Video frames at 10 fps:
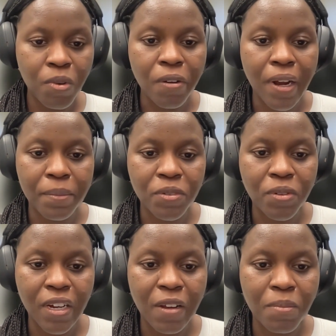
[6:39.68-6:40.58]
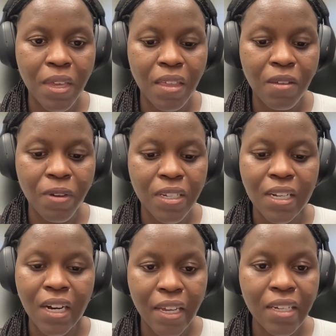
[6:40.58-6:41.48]
programs were going to be the ones
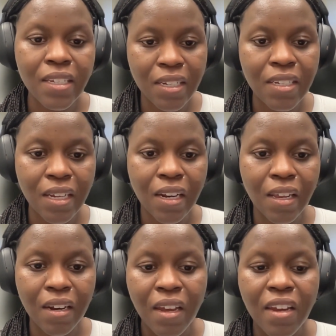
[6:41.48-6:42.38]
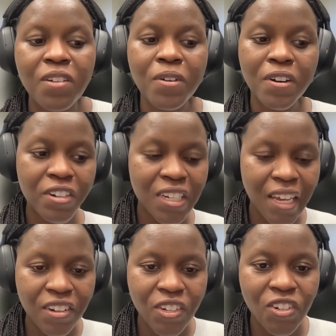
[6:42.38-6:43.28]
that I could succeed in. And in order to get
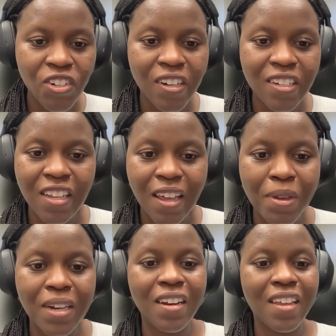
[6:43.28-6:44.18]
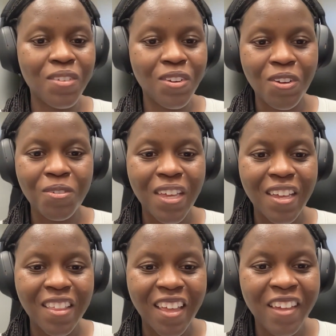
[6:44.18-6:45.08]
into Jared's lab, I didn't even know
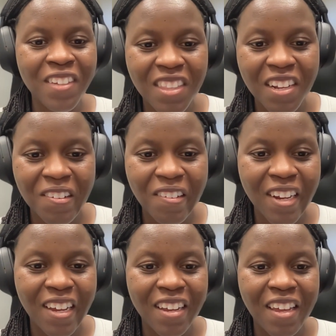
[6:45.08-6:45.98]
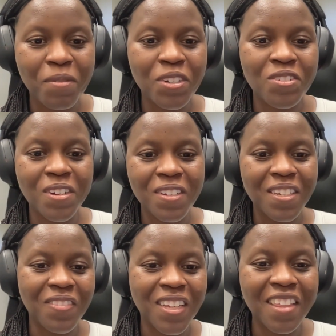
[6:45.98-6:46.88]
that like synthetic organic chemistry was
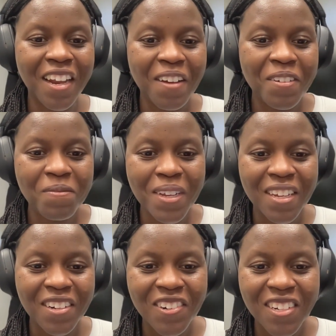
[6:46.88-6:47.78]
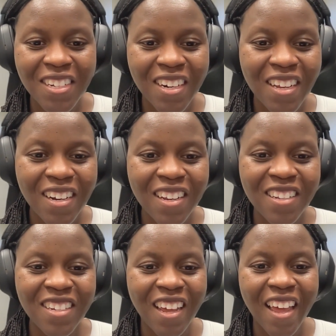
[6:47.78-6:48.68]
something that I would be interested in.
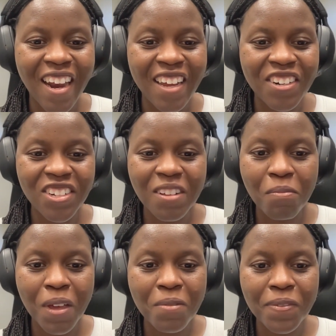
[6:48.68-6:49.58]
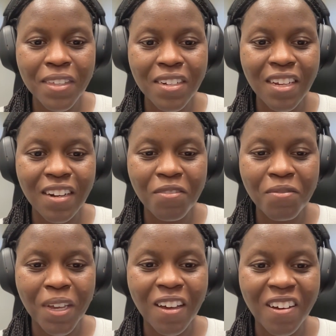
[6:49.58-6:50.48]
And I had actually met with the dean of
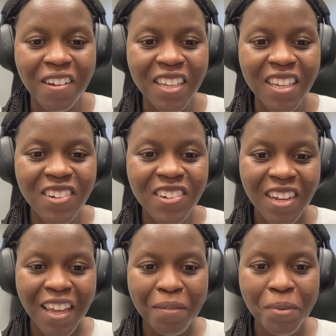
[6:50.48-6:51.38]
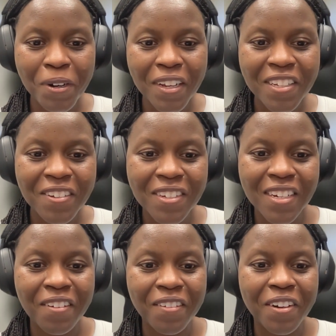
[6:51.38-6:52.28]
my college, Ken Burtis, who's
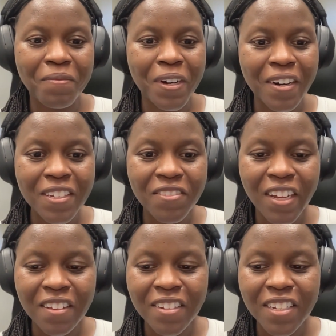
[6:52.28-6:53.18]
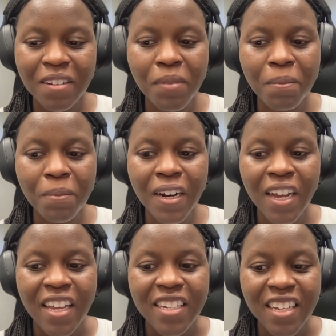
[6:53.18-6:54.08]
now an emeritus faculty member.
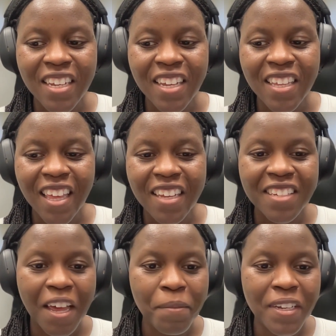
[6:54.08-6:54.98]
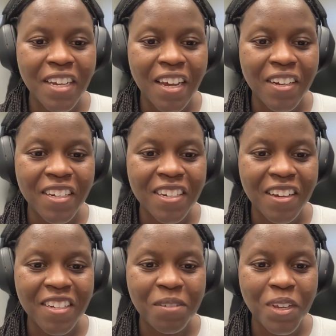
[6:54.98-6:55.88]
And he like sat me down and
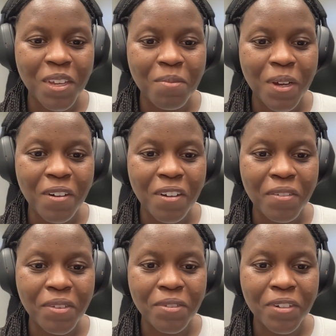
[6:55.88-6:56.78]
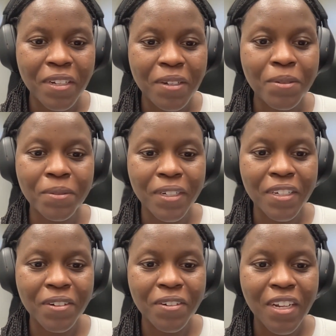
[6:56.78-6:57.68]
talked to me about all of the really cool
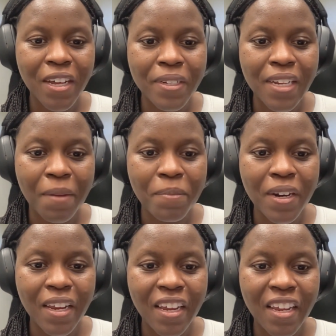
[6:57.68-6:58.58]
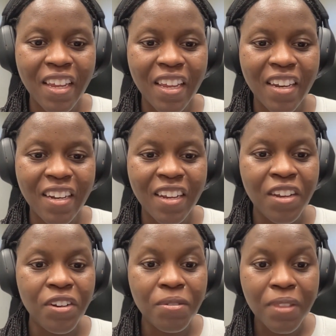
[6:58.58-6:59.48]
research that was happening in
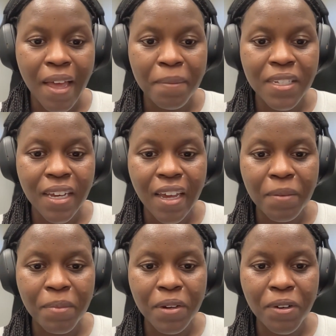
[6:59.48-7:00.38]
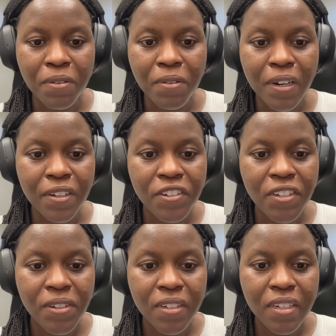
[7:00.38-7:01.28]
new labs that had been recruited to
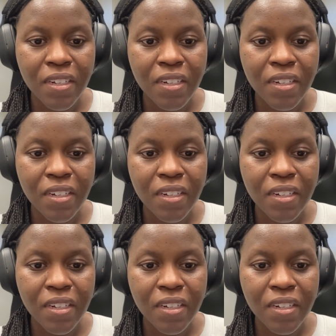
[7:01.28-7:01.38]
UC